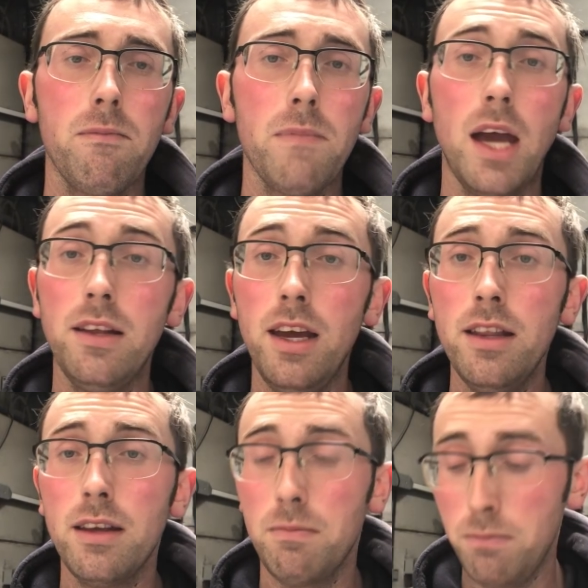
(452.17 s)

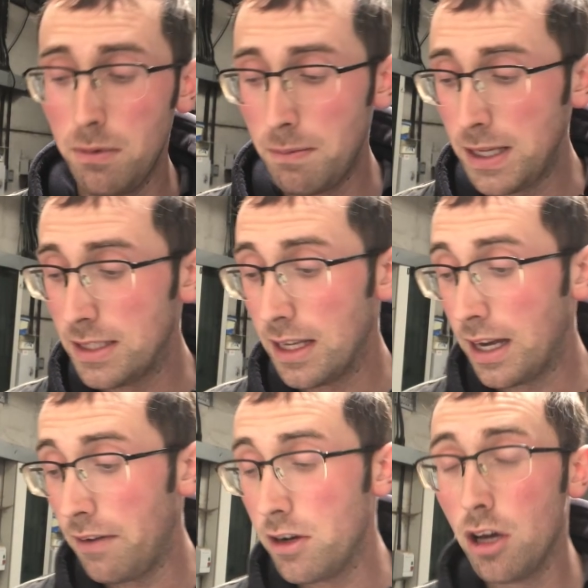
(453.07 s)
yeah, they basically
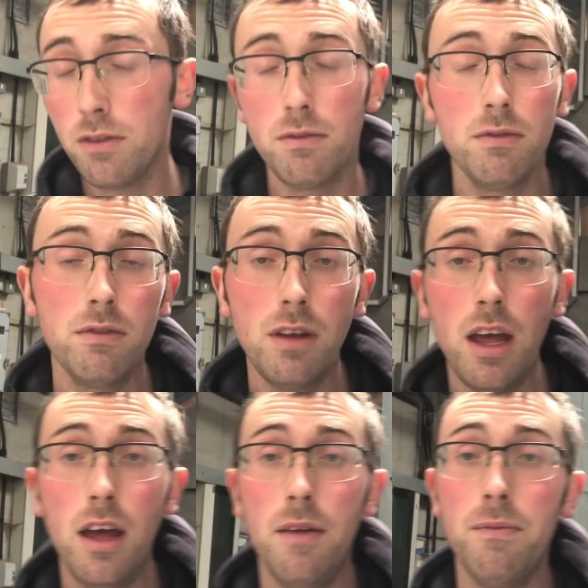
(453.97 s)
carried on
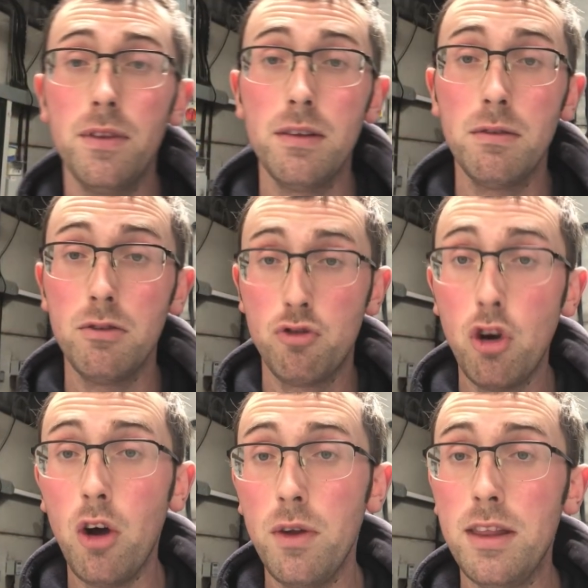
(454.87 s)

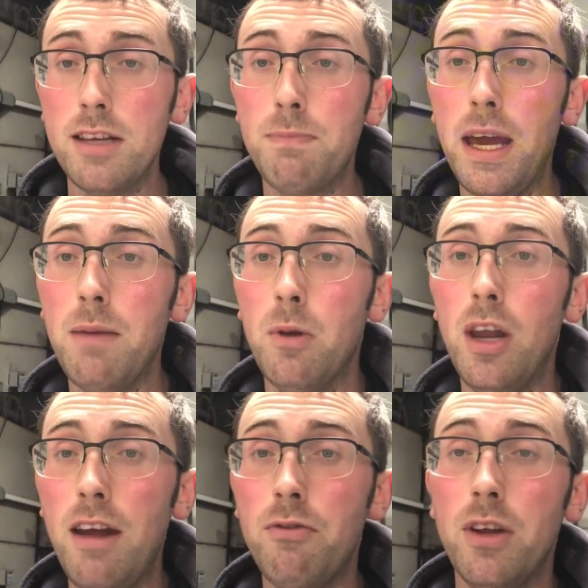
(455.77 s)
drawing this
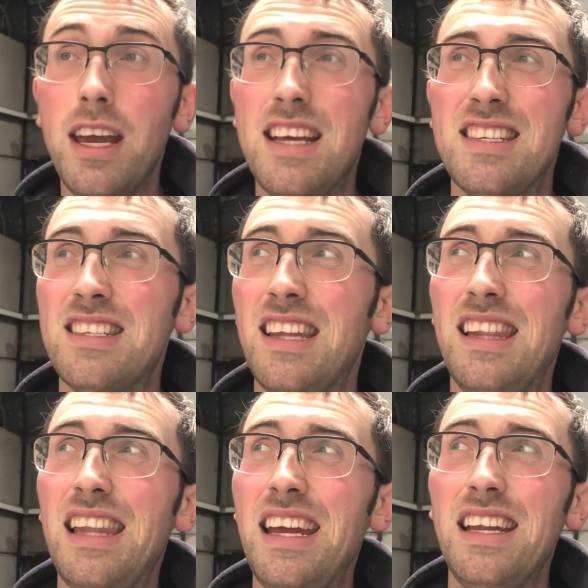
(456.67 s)
payment every year since the
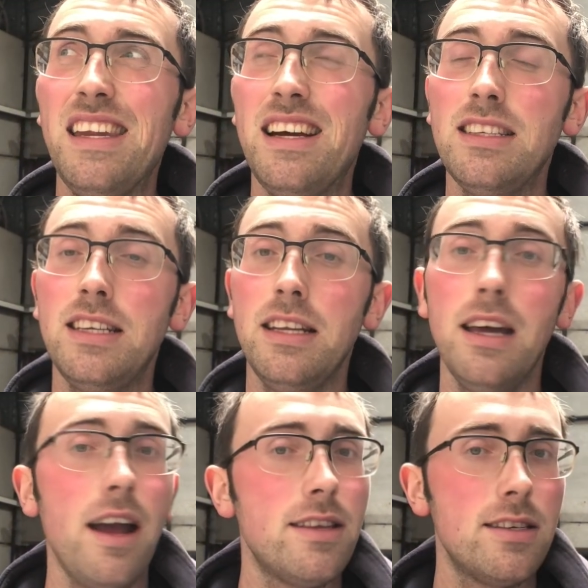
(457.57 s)
late
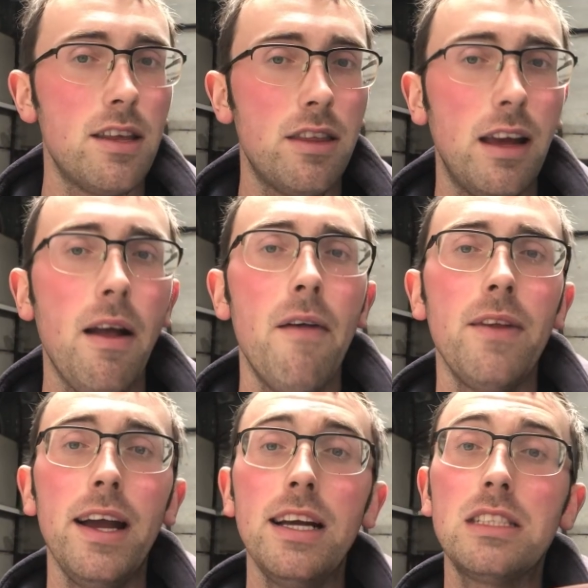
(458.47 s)
1990s, I think.
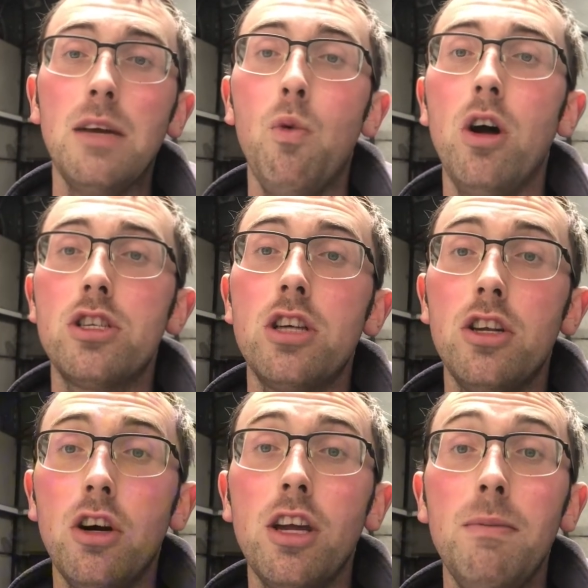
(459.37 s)
I actually watched a
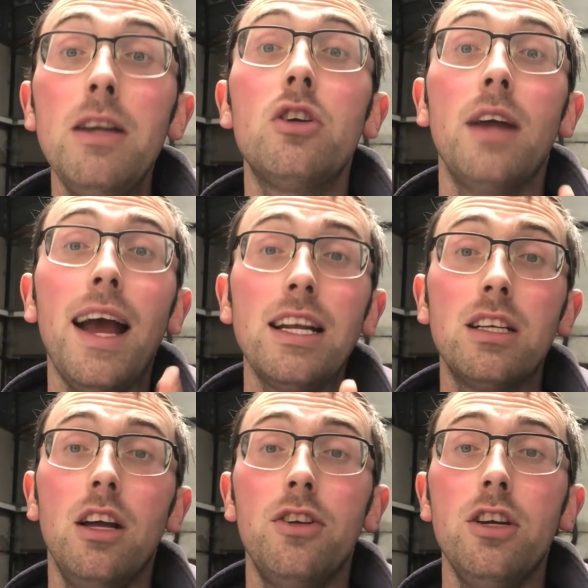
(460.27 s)
documentary
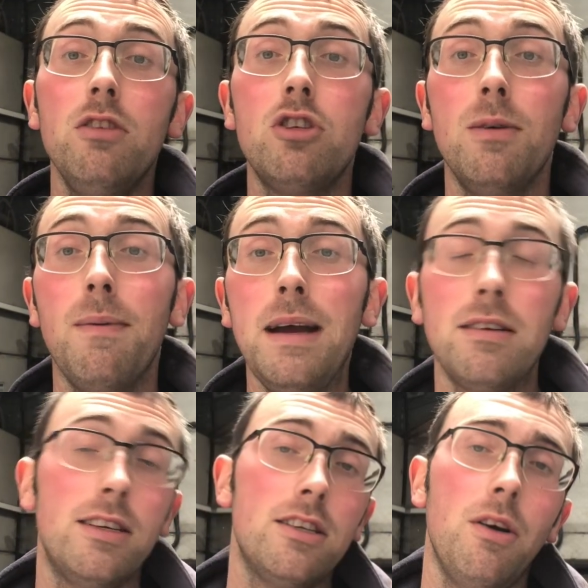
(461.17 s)
actually on YouTube
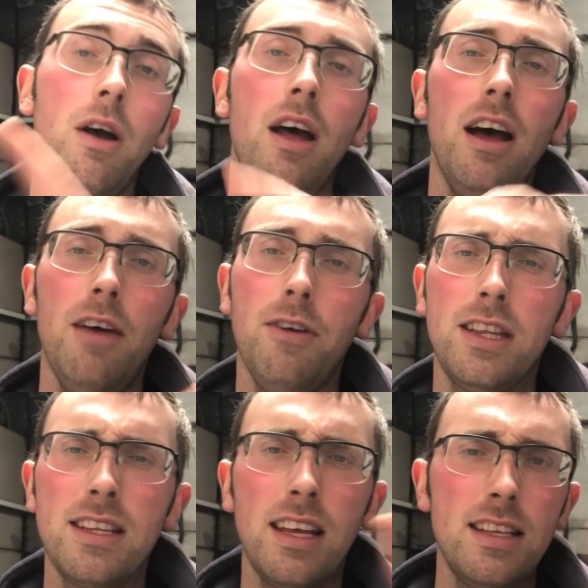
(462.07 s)
about it, so if I
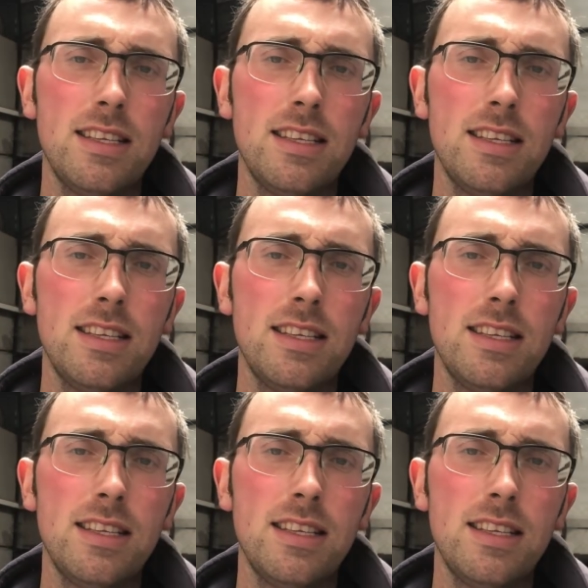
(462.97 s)
can